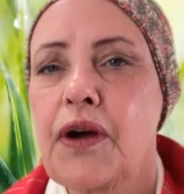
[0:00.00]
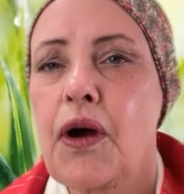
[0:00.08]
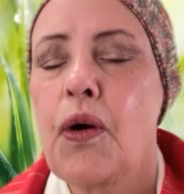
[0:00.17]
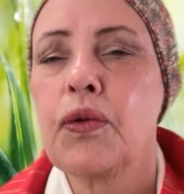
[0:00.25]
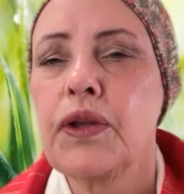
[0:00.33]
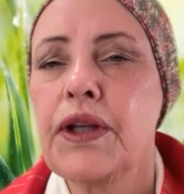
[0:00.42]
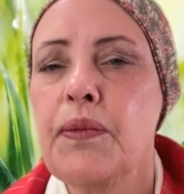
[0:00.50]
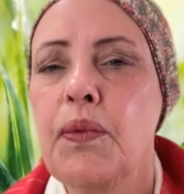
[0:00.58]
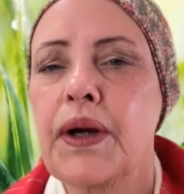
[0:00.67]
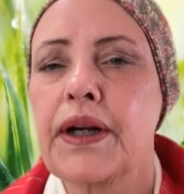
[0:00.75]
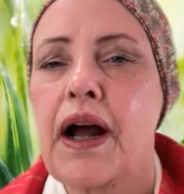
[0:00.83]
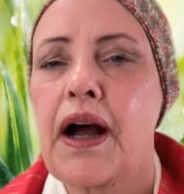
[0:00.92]
Only
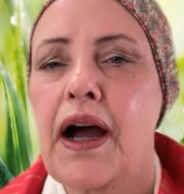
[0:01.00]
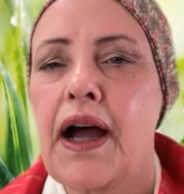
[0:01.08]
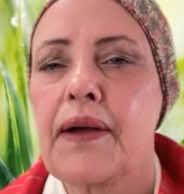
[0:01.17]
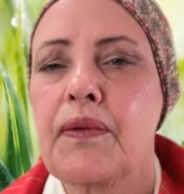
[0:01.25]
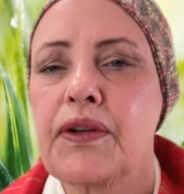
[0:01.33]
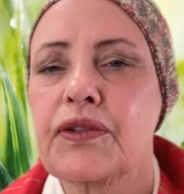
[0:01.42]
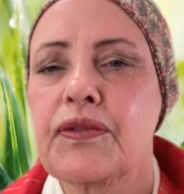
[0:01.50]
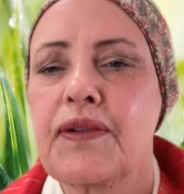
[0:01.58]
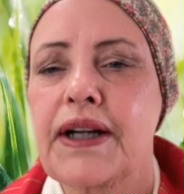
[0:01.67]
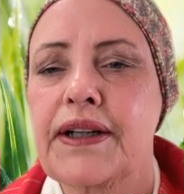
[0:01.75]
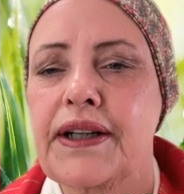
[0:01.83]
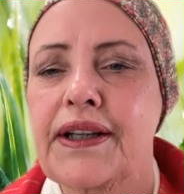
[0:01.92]
when I was
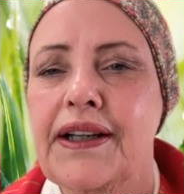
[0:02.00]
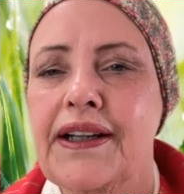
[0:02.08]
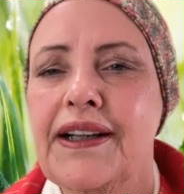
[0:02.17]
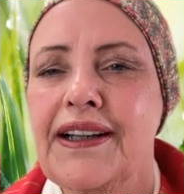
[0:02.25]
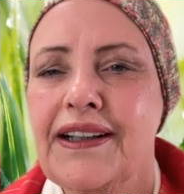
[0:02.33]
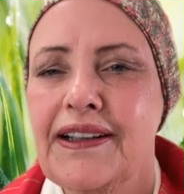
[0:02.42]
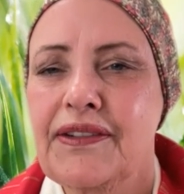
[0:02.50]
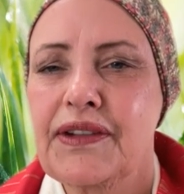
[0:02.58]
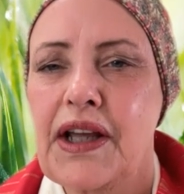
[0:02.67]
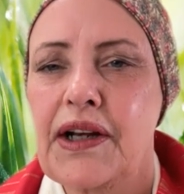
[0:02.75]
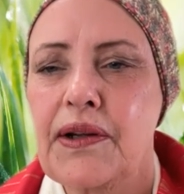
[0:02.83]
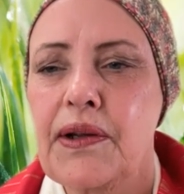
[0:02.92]
ready
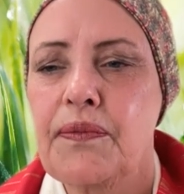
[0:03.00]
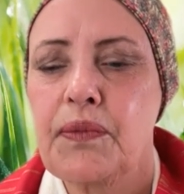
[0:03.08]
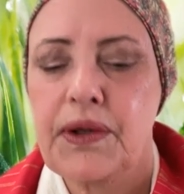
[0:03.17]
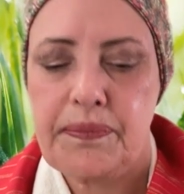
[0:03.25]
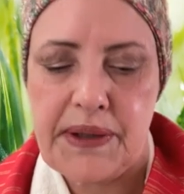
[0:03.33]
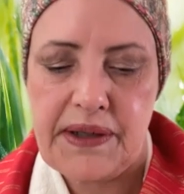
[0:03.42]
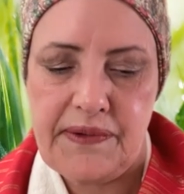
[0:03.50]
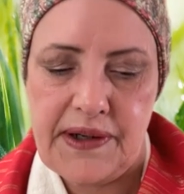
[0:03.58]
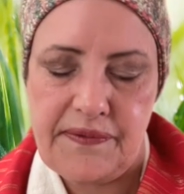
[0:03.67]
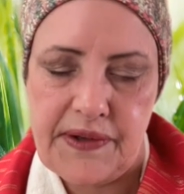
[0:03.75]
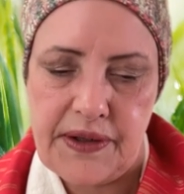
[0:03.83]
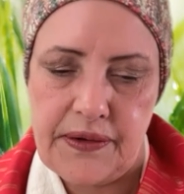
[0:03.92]
that it would be
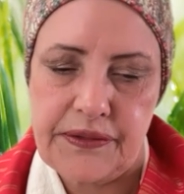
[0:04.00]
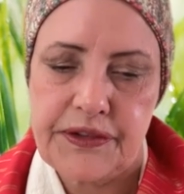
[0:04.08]
revealed.